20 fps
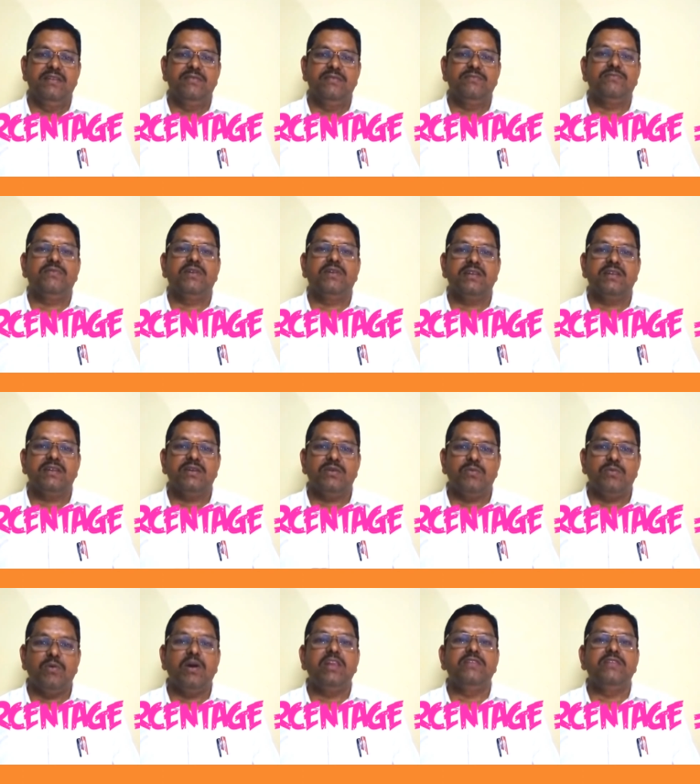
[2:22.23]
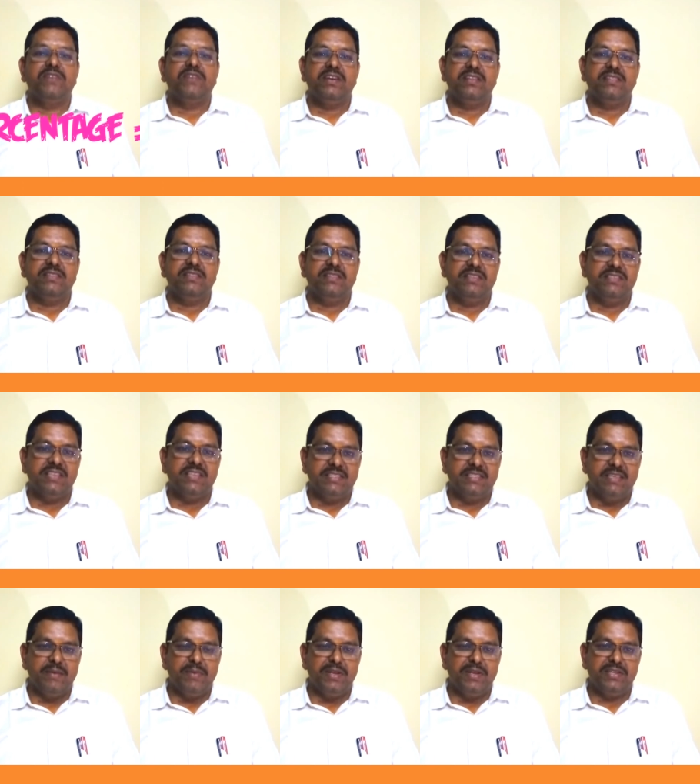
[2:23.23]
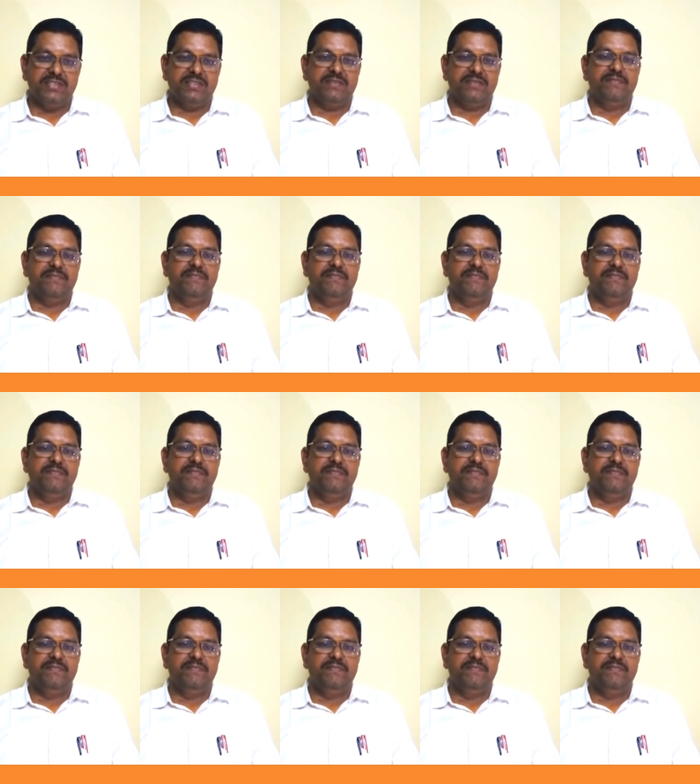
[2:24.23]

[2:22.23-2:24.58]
for qualifying this examination.